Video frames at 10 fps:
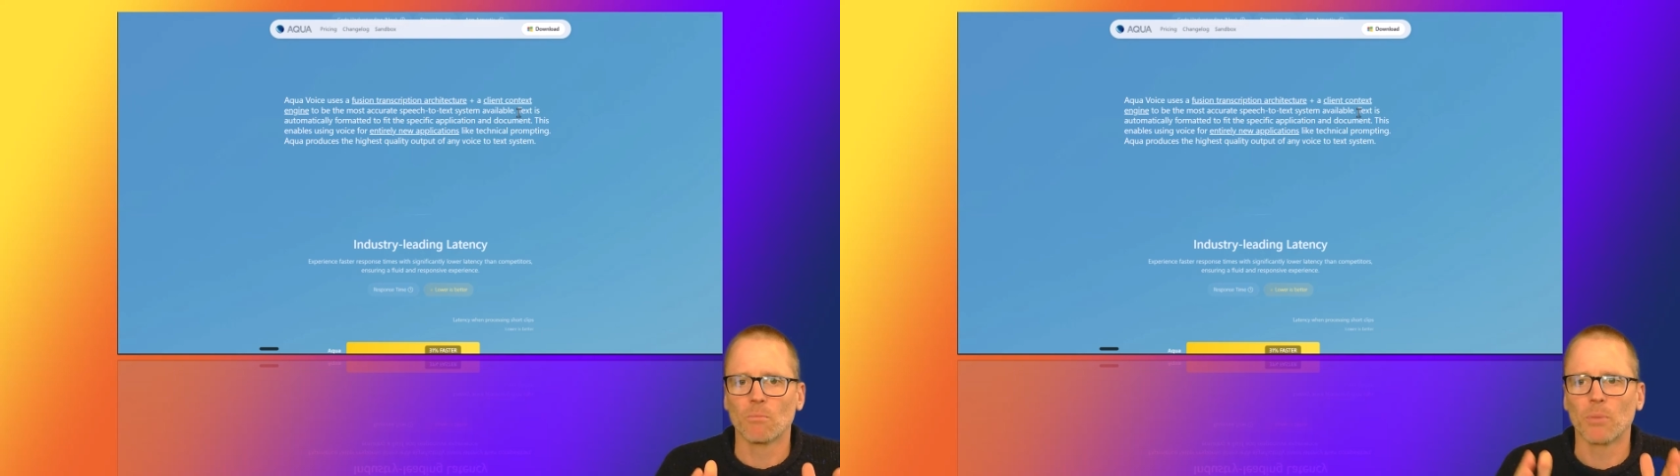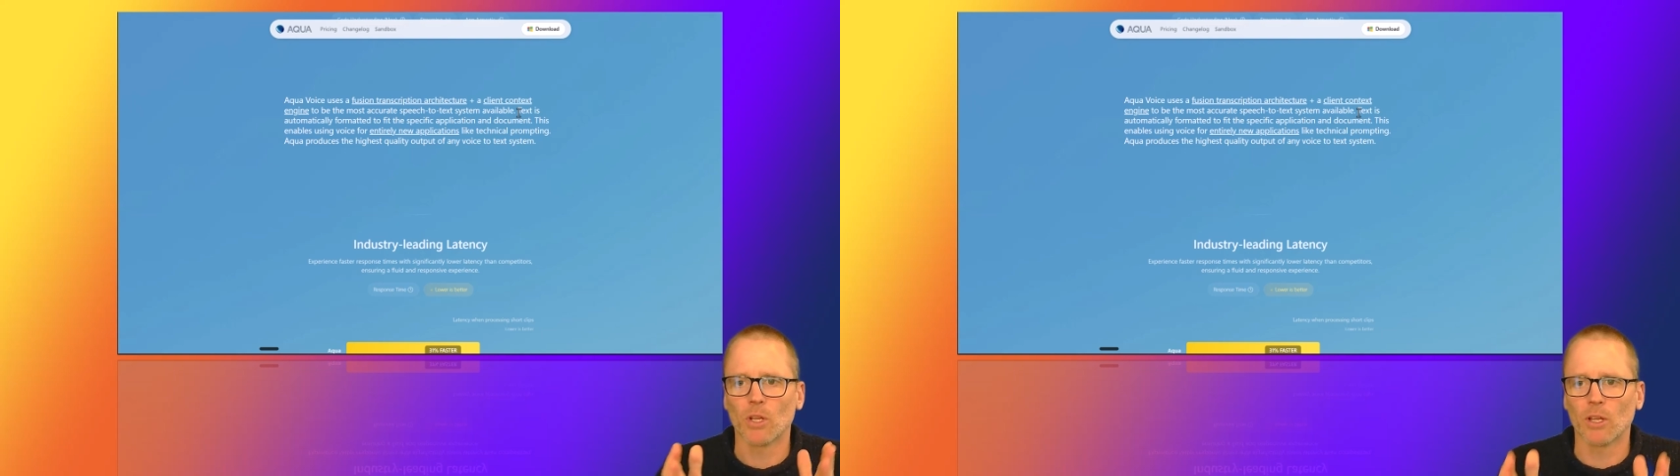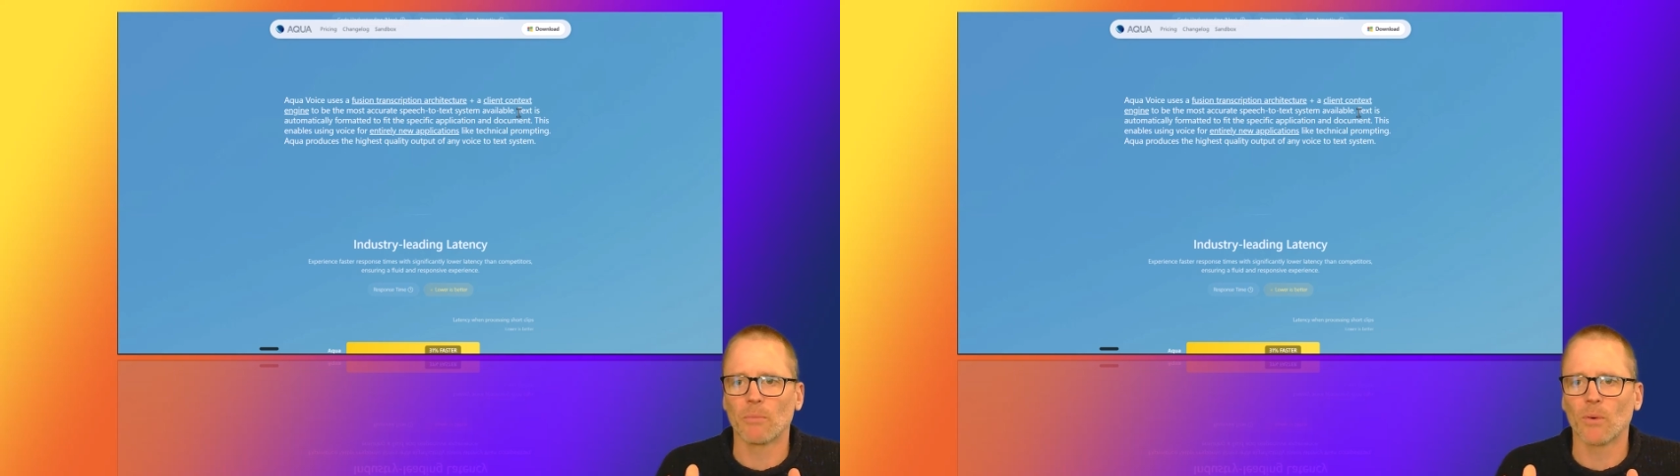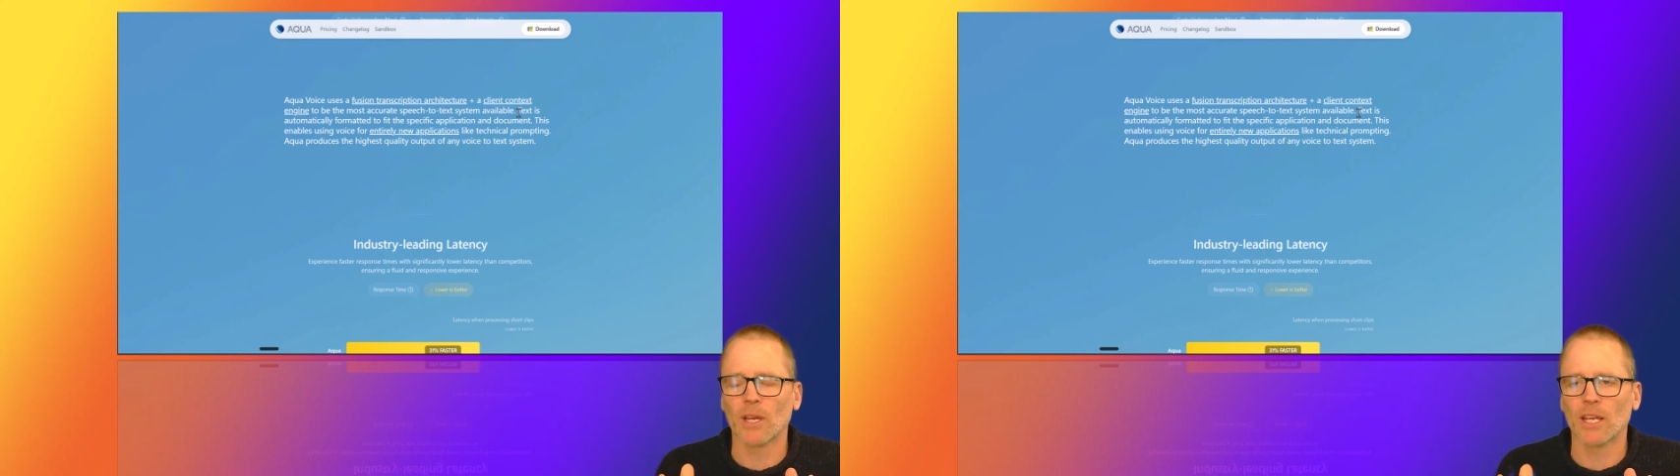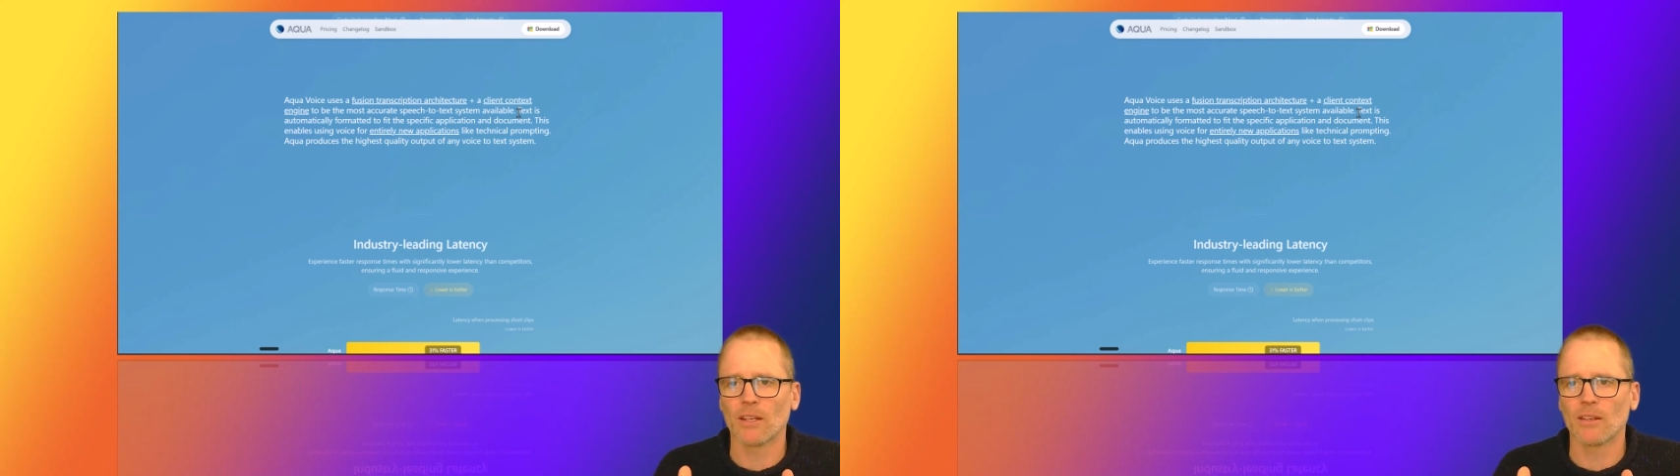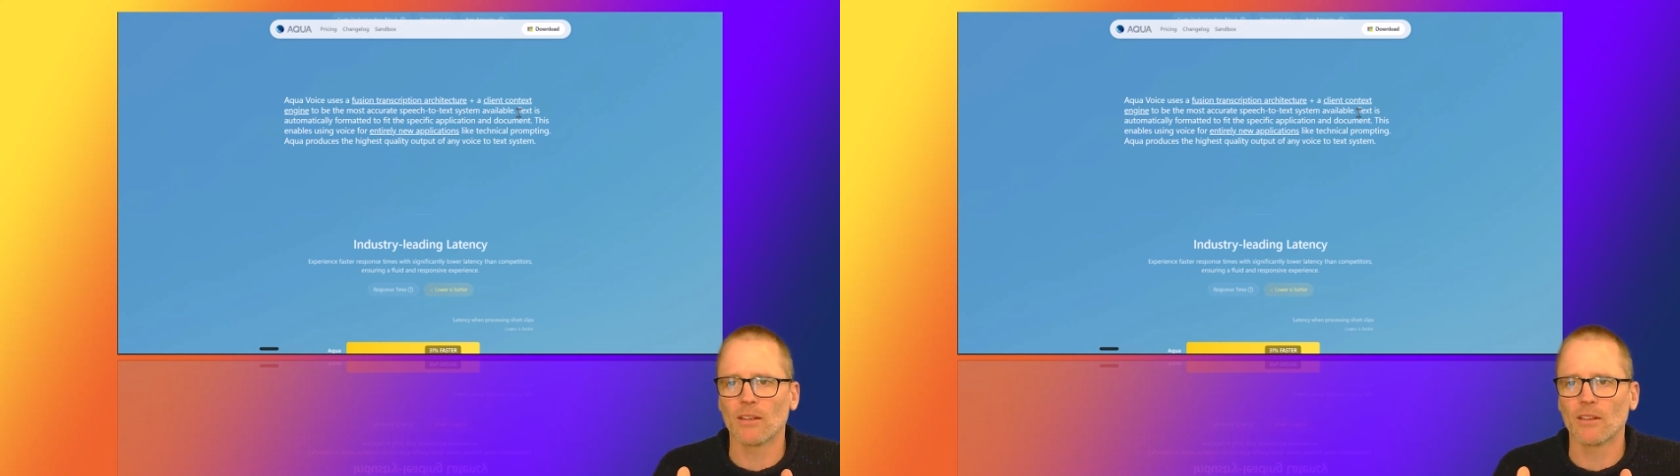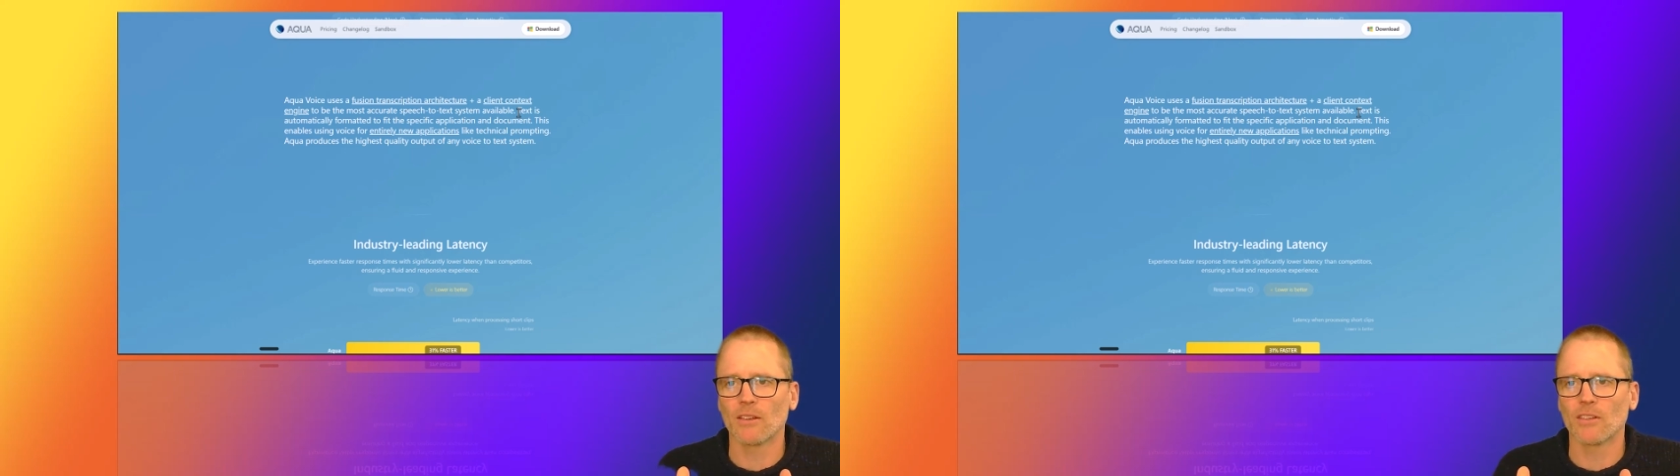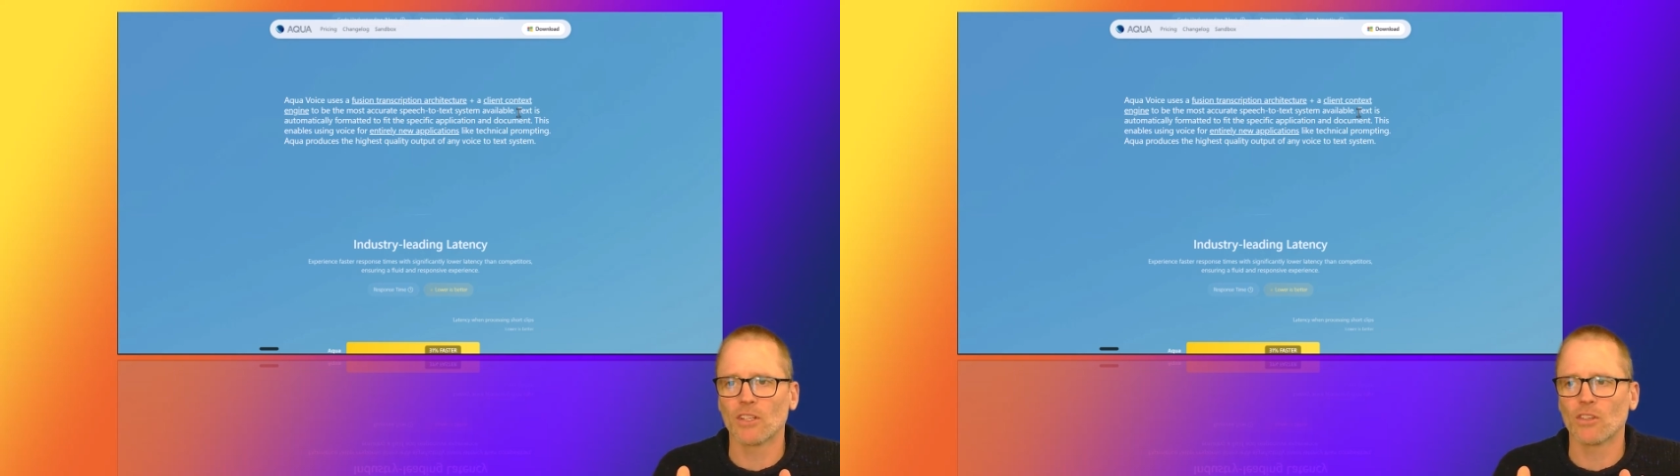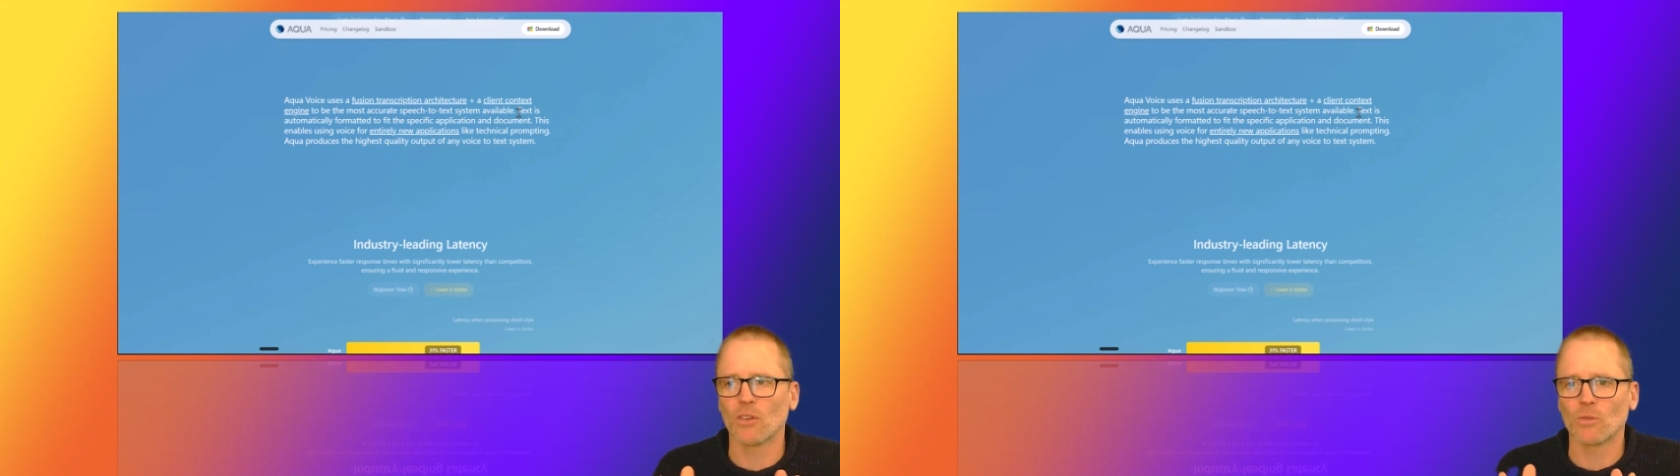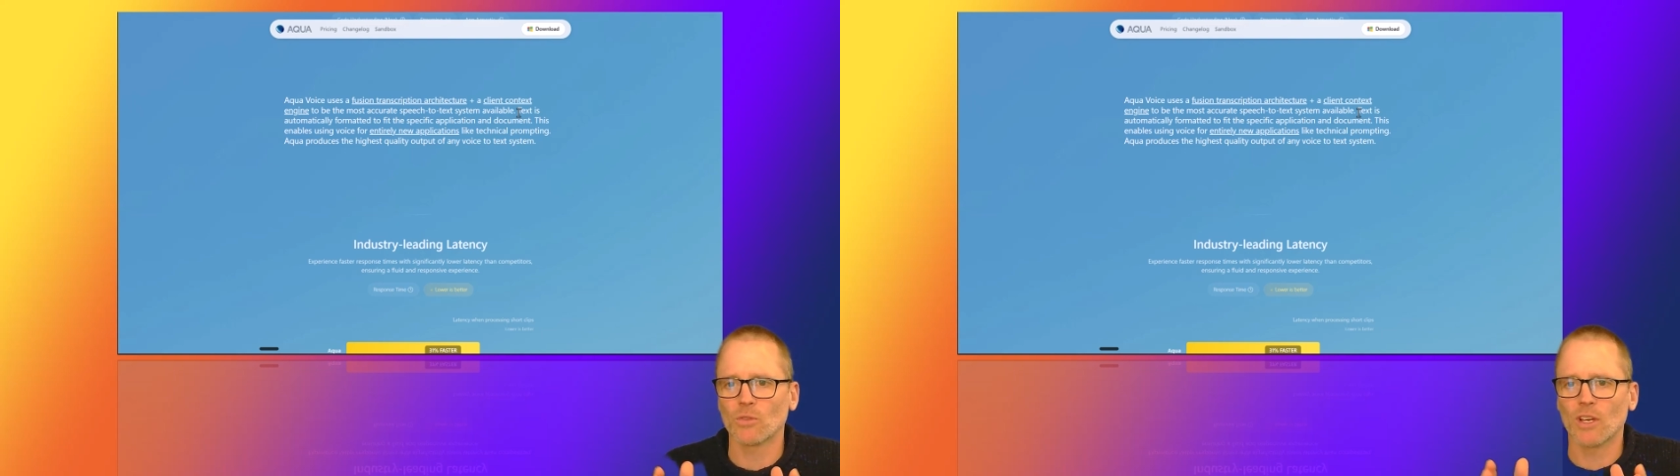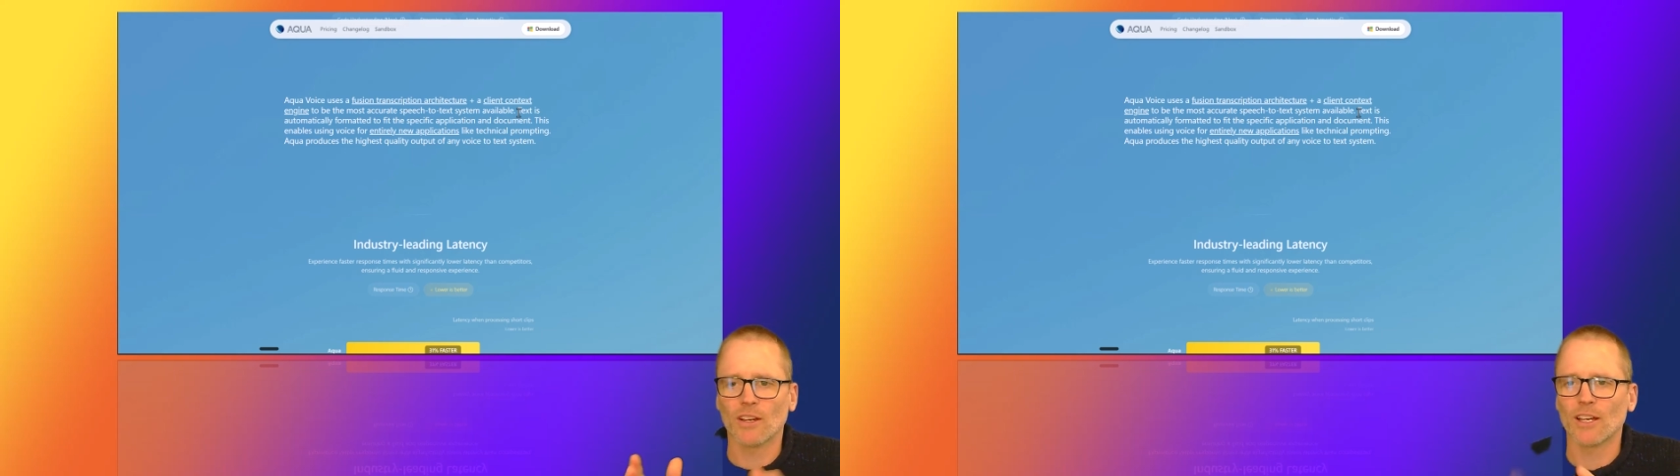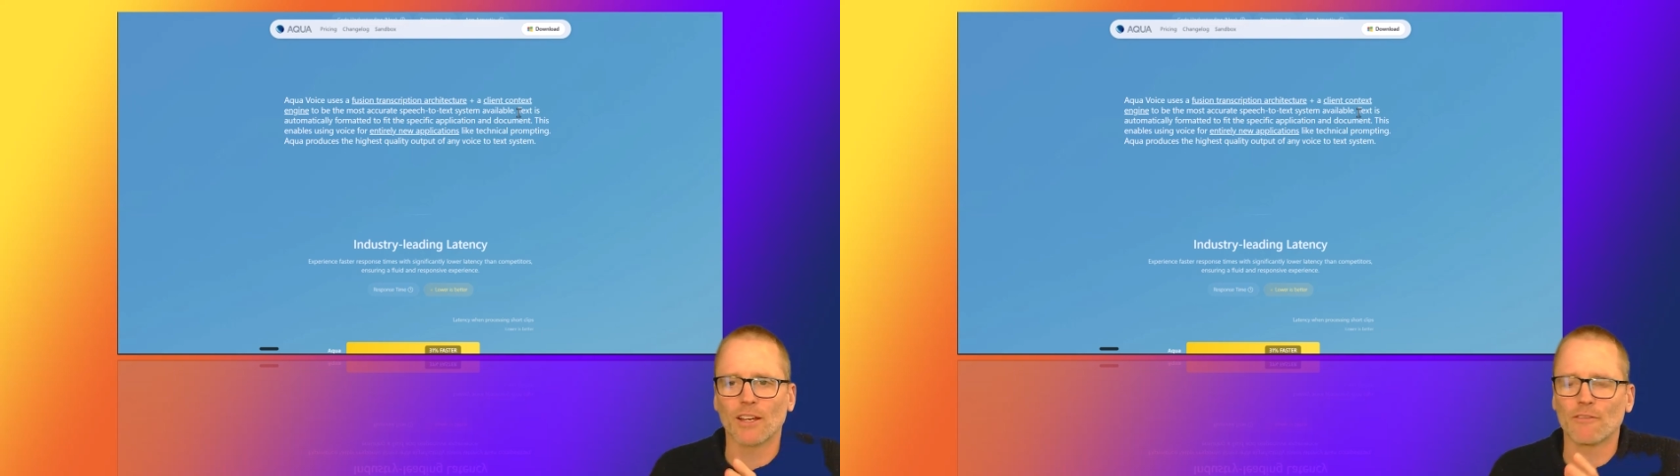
bullet point you know uh,